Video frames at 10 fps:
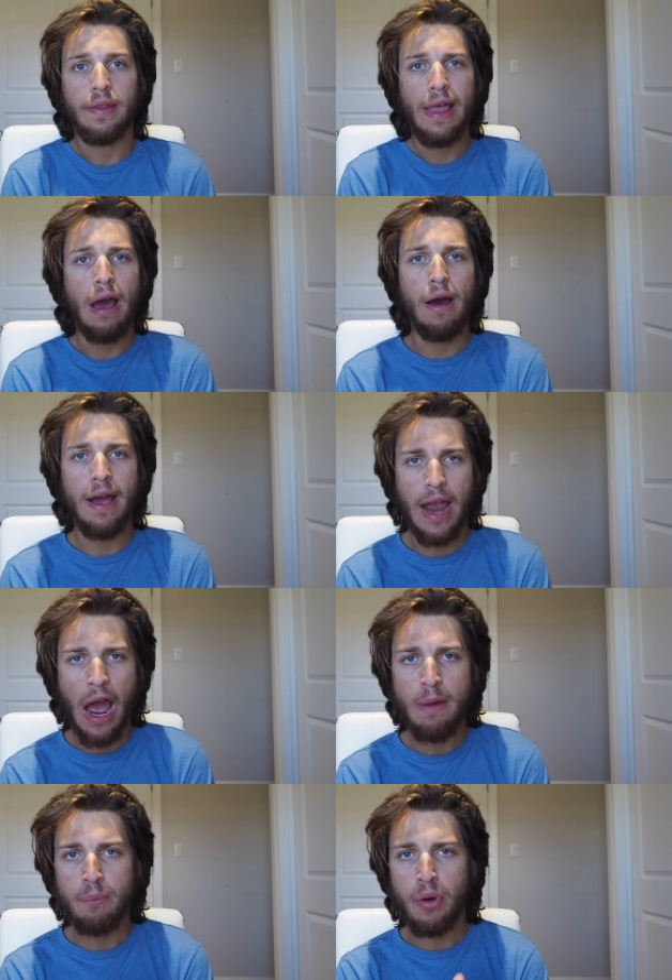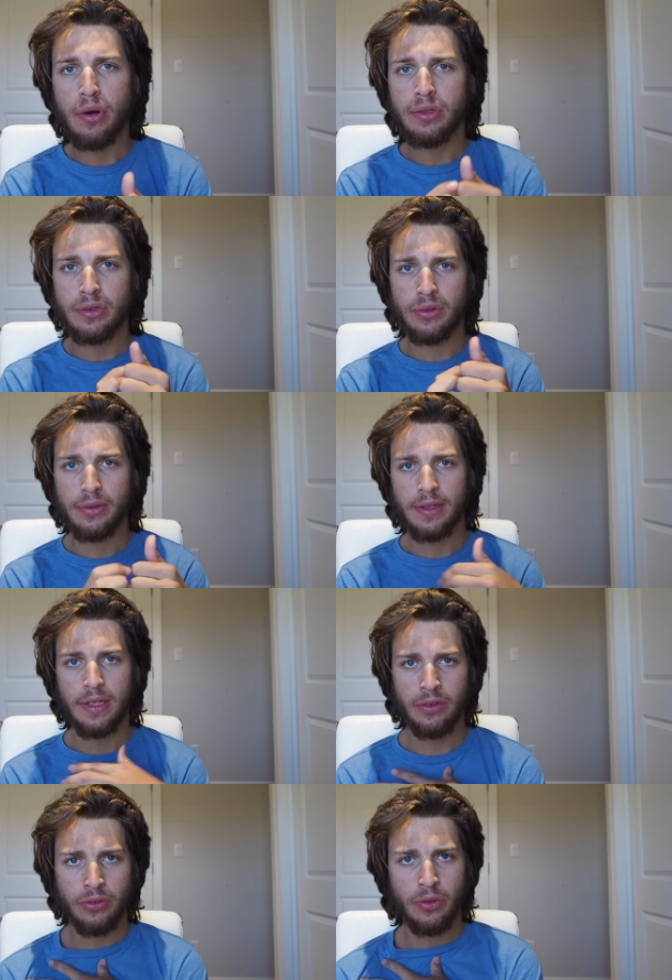that like I
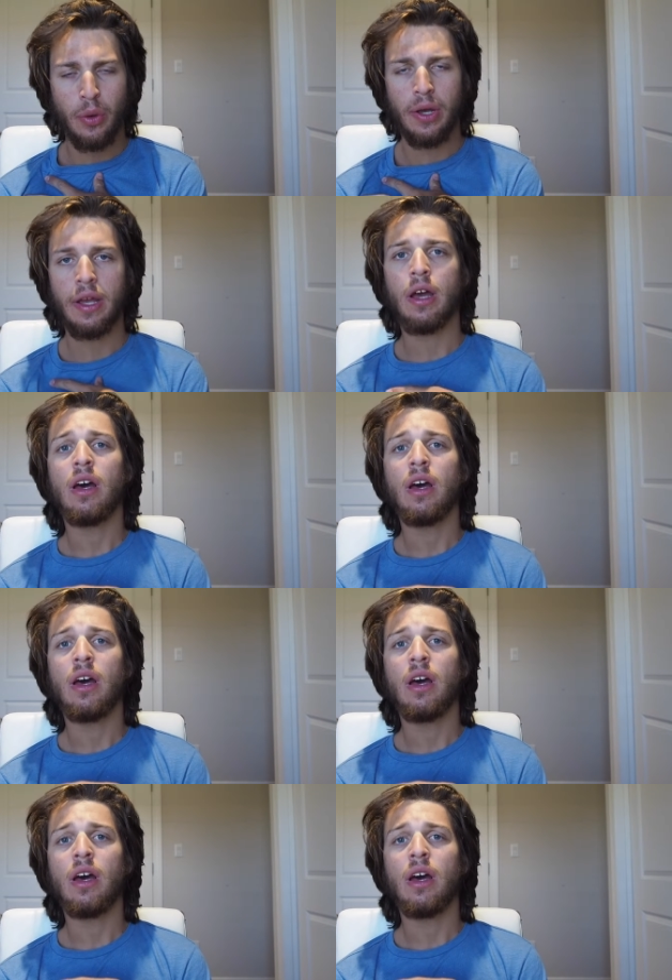personally enjoy.